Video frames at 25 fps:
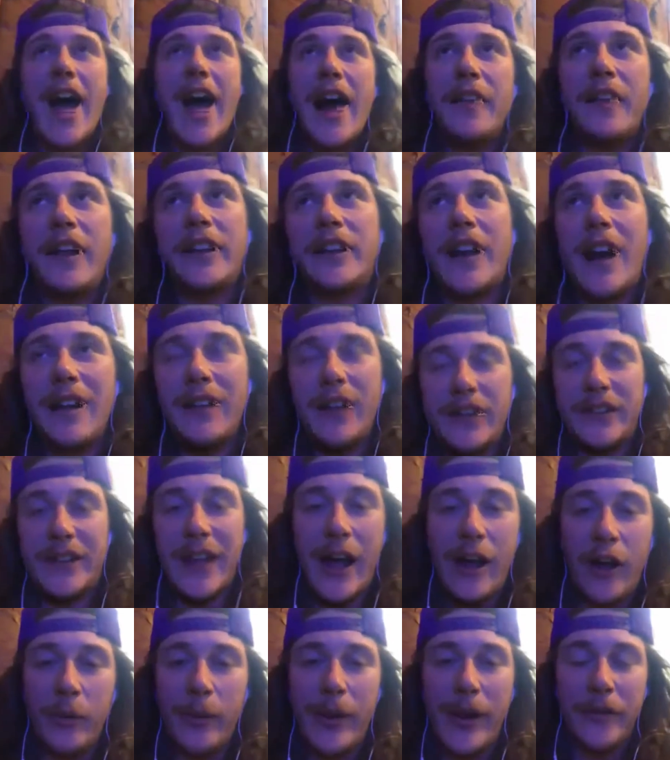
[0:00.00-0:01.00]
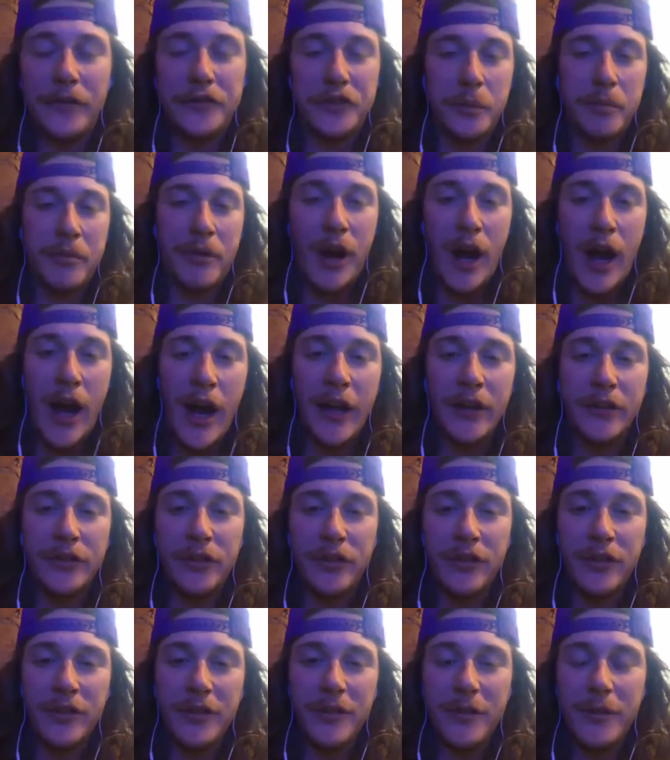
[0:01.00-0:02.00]
like the element of surprise.
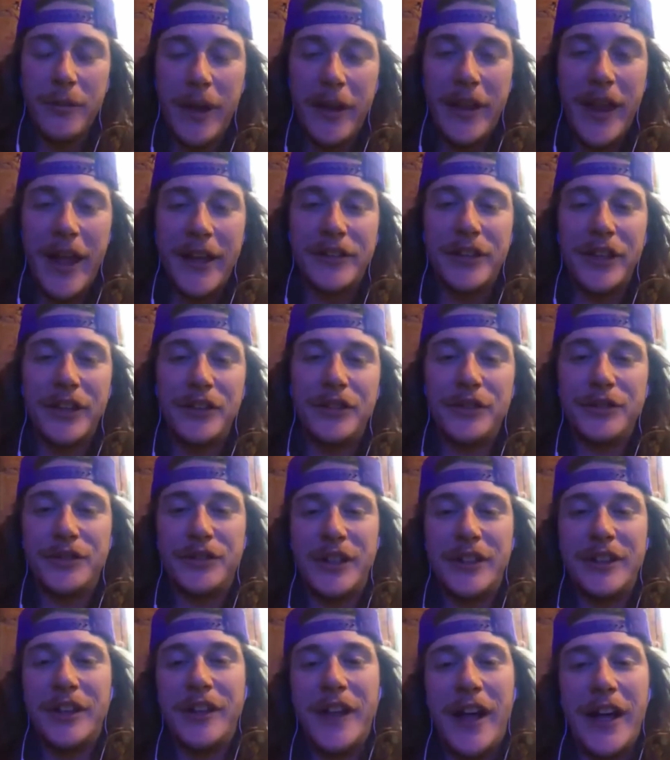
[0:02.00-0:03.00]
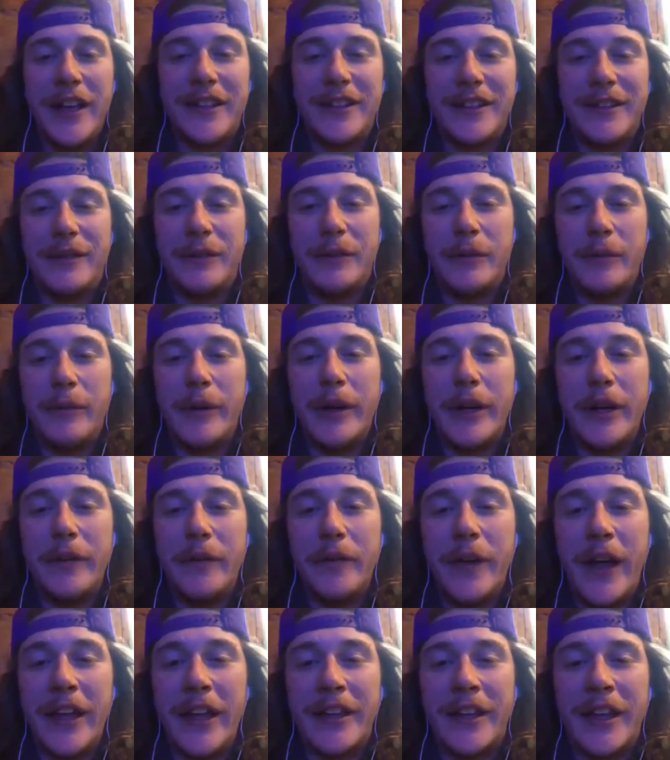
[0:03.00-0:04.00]
But that's interesting to but
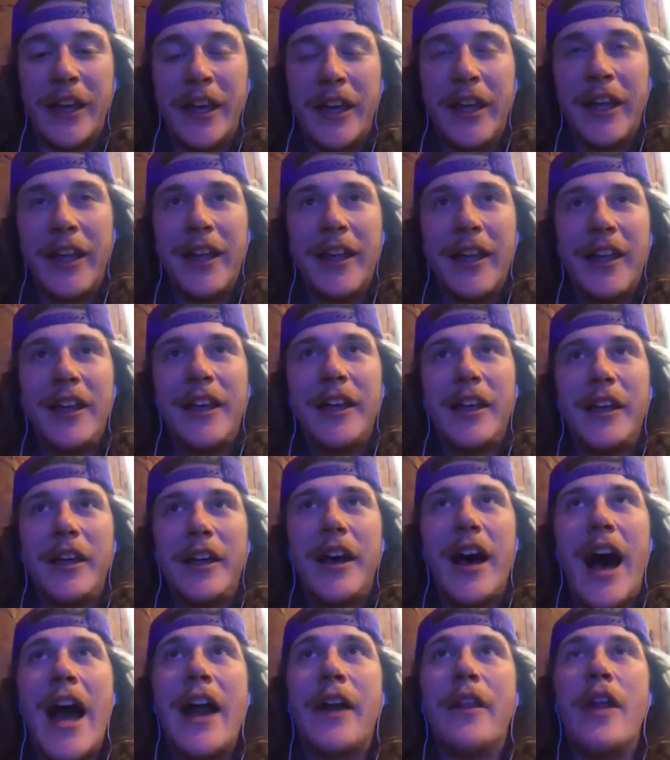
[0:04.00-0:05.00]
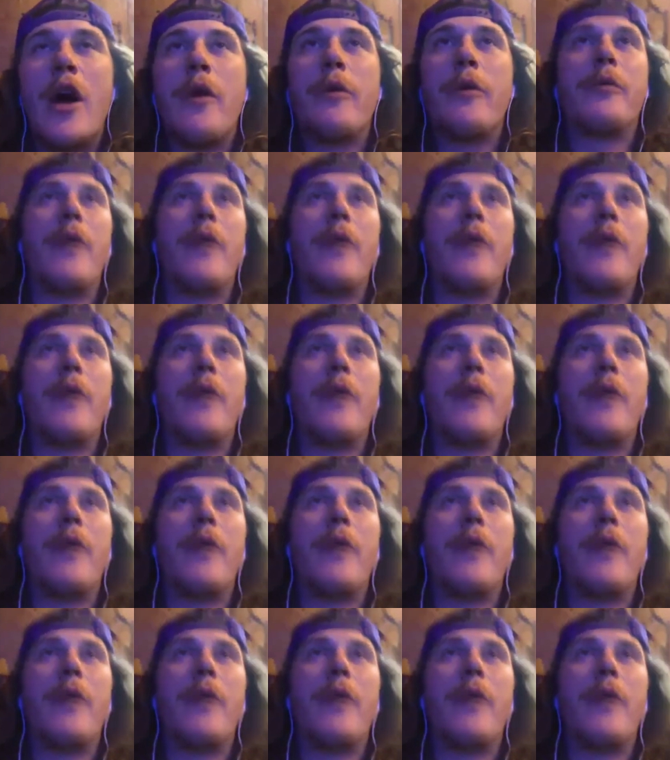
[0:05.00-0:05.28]
I don't know.